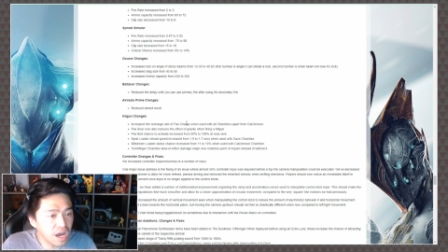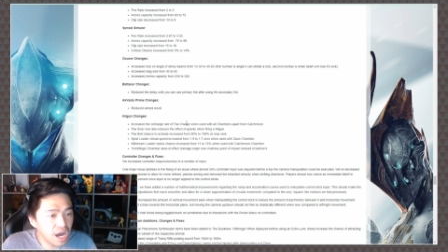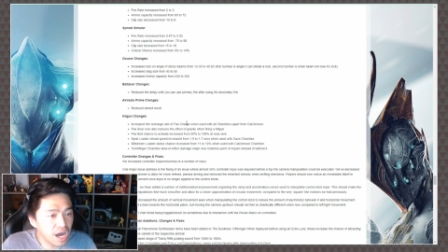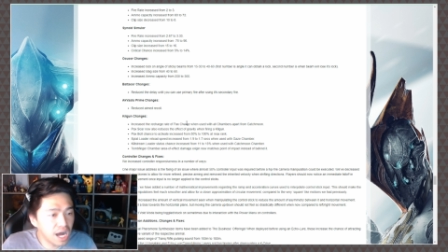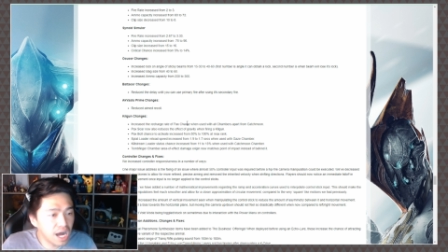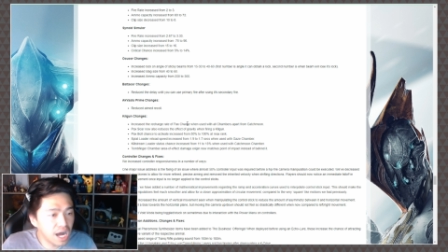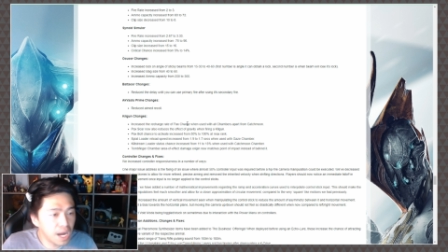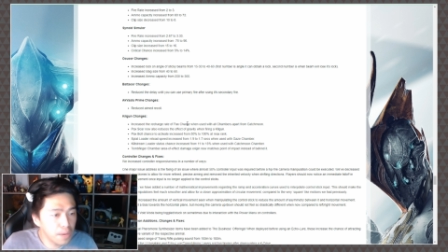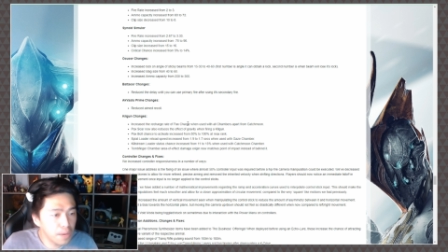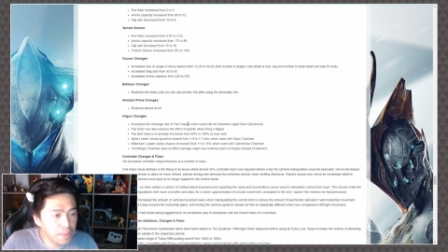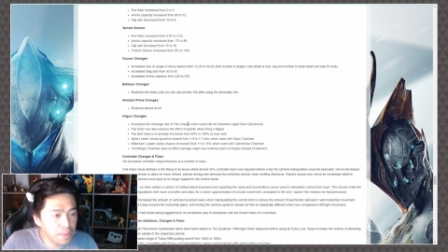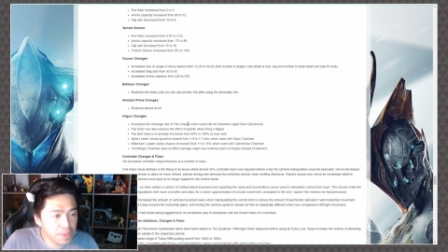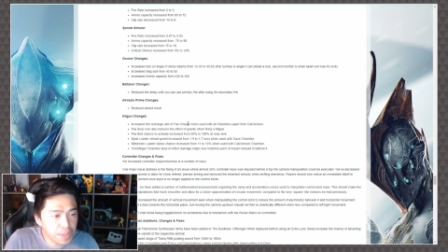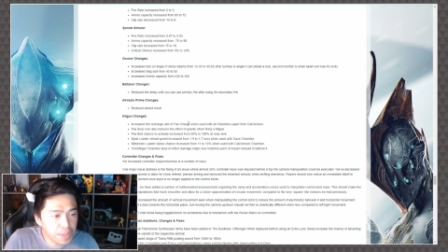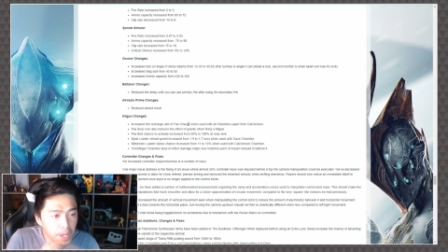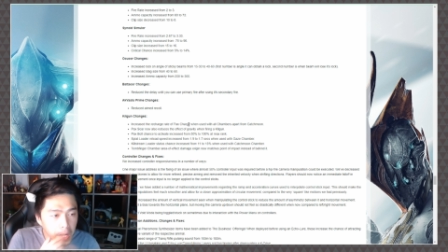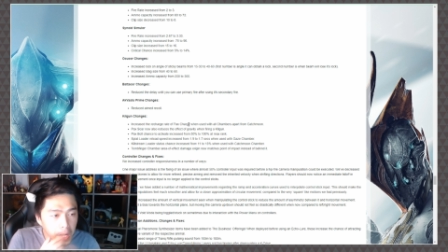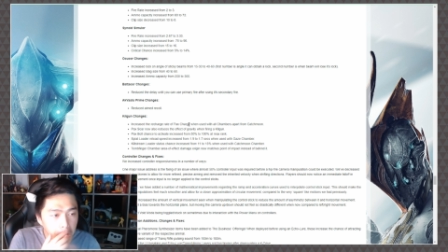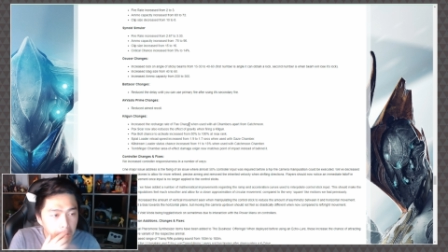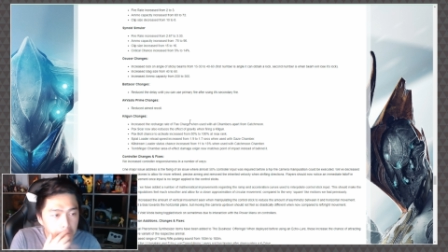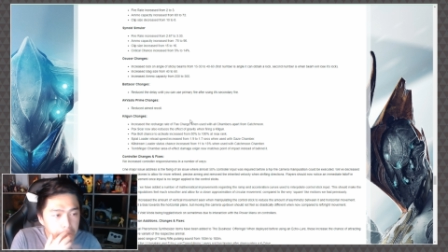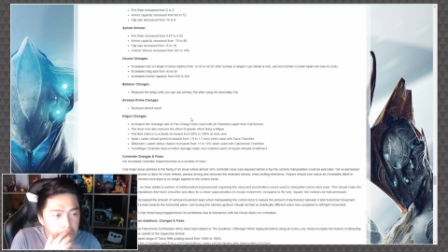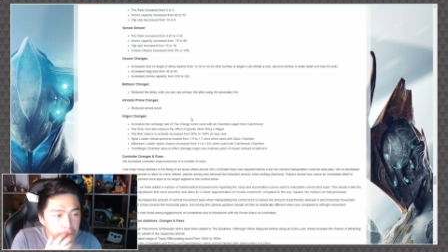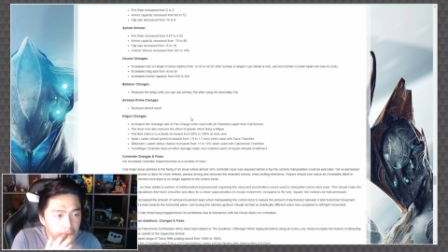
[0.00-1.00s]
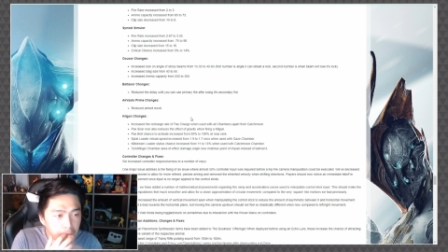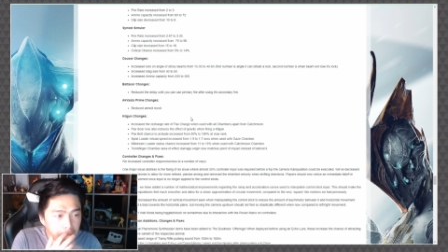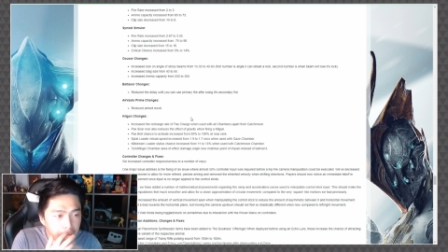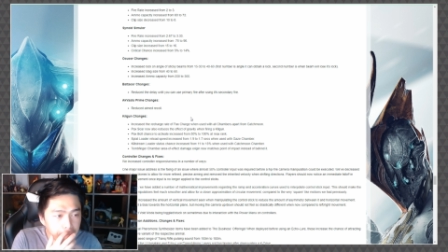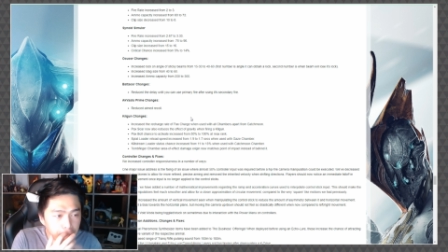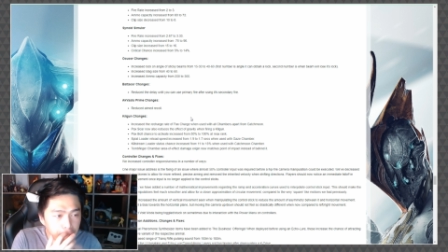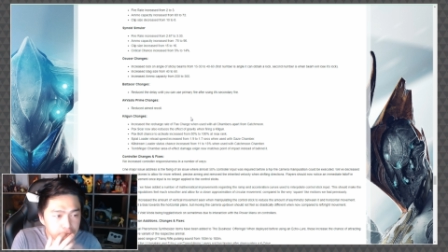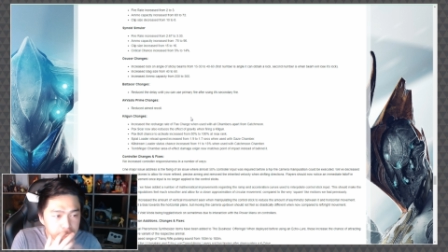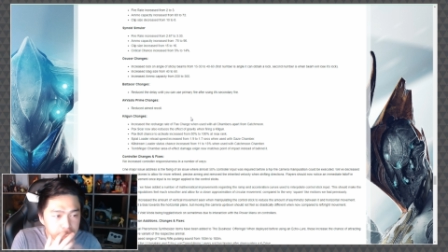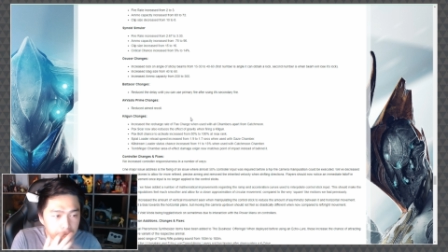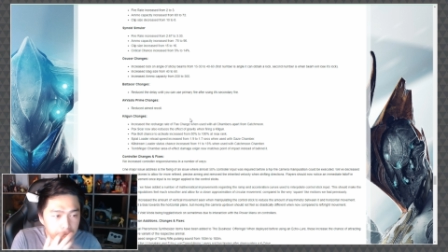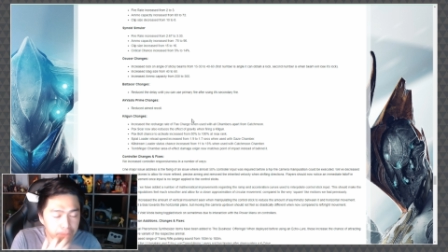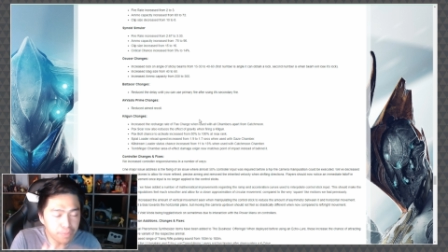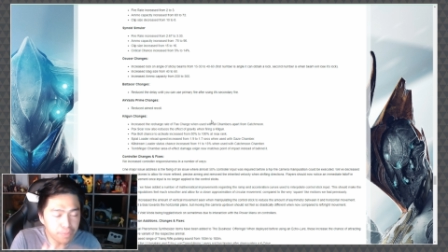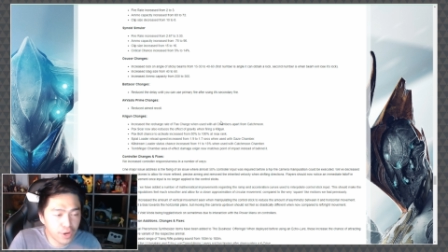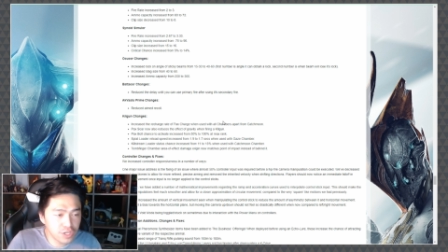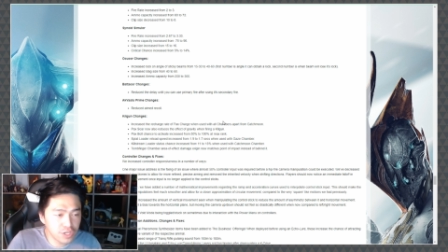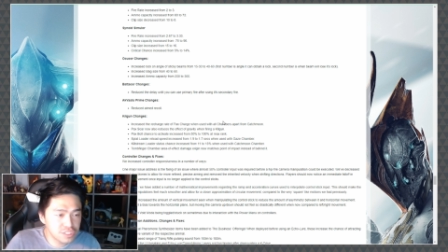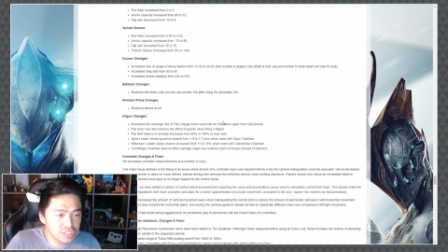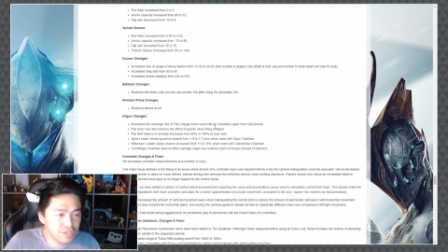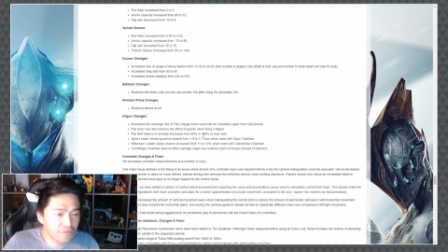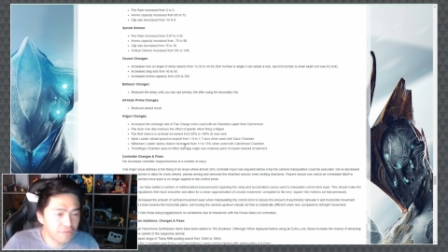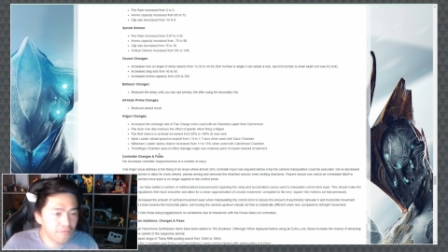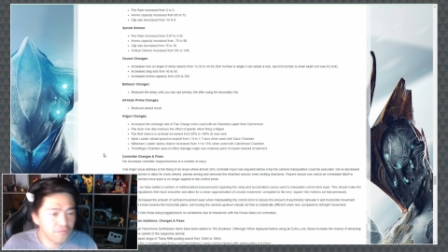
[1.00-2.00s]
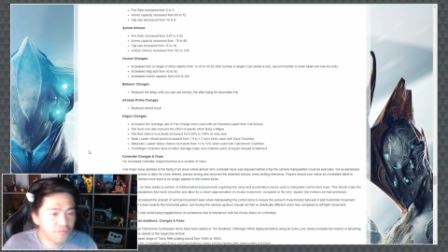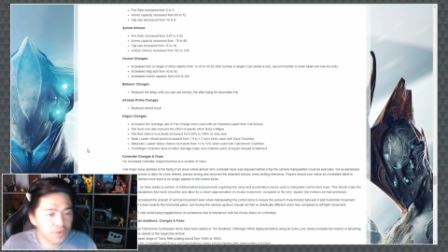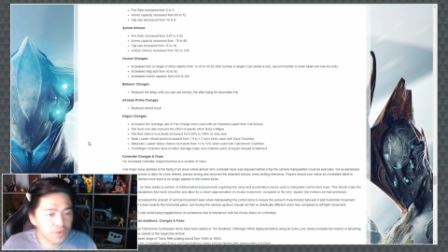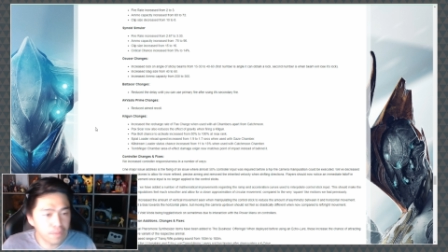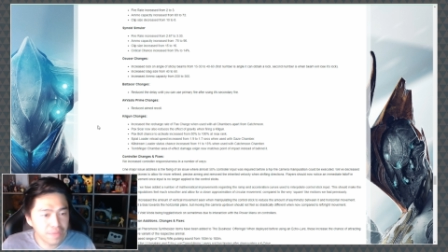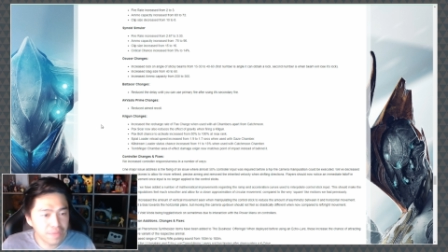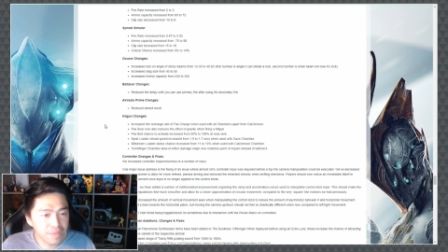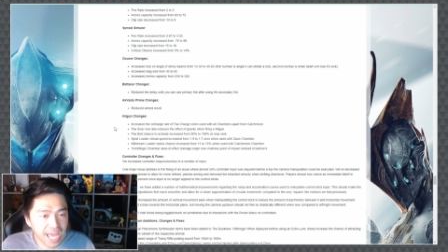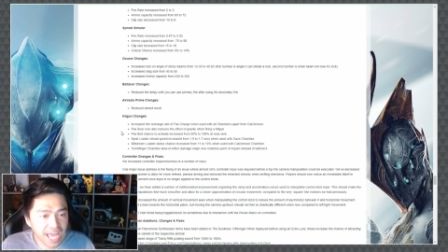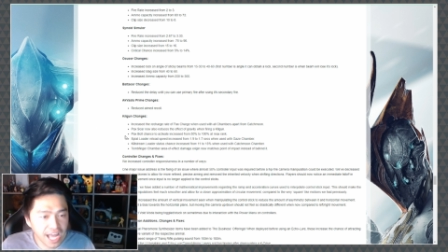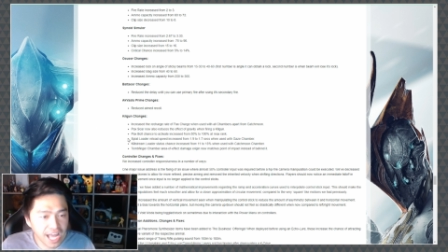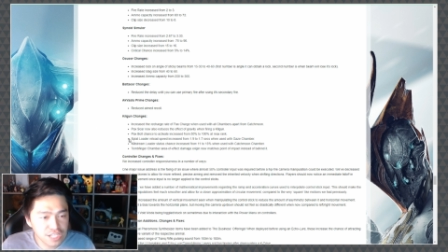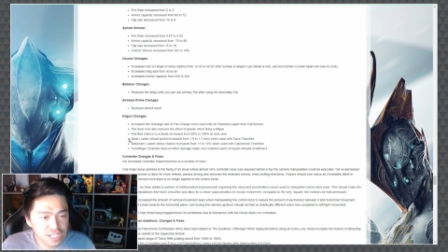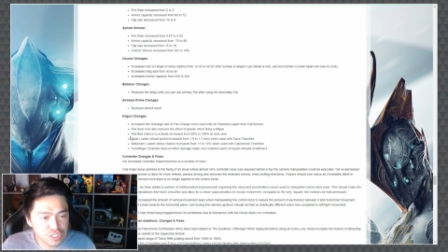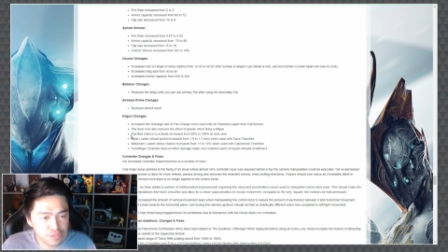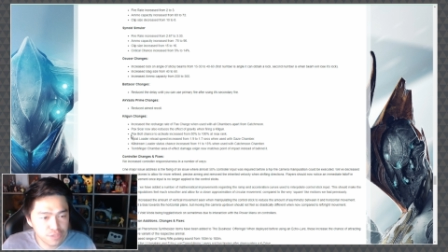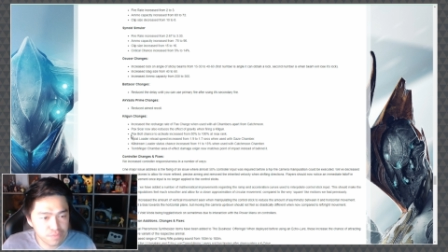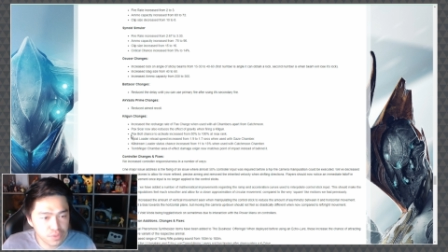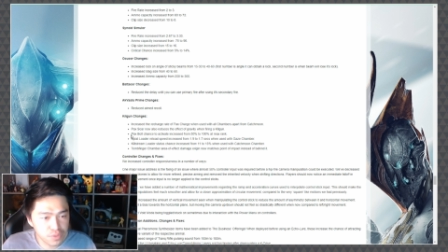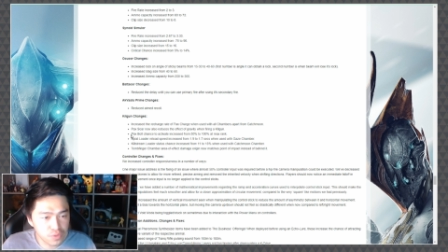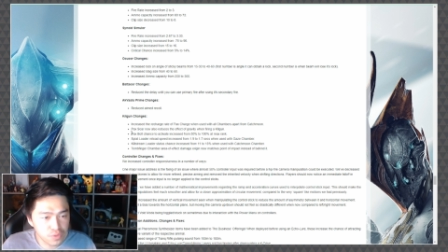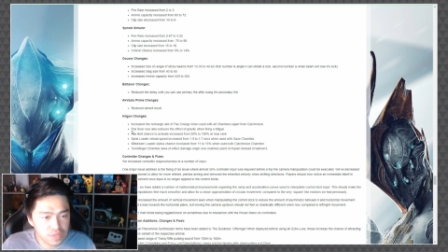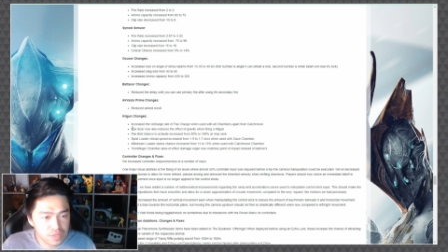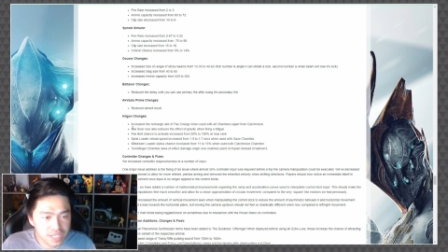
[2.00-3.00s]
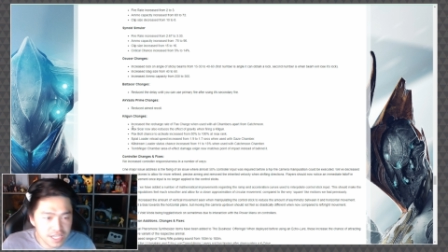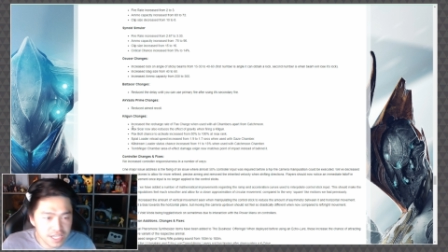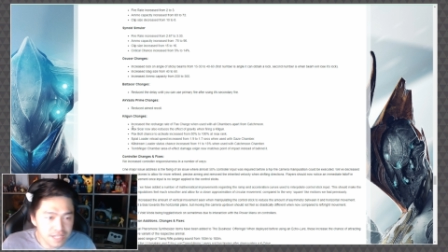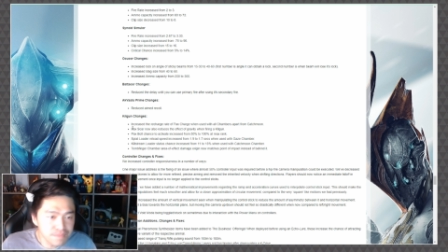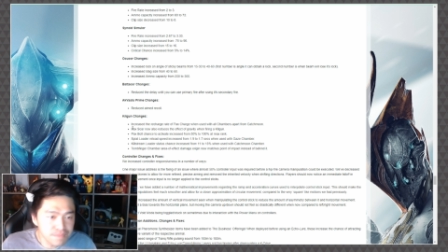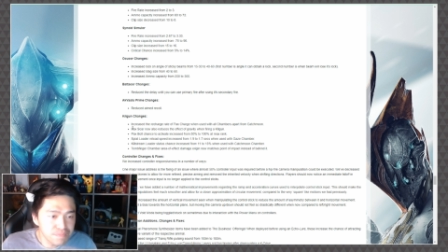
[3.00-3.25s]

uh, with all chambers apart from Catchmoon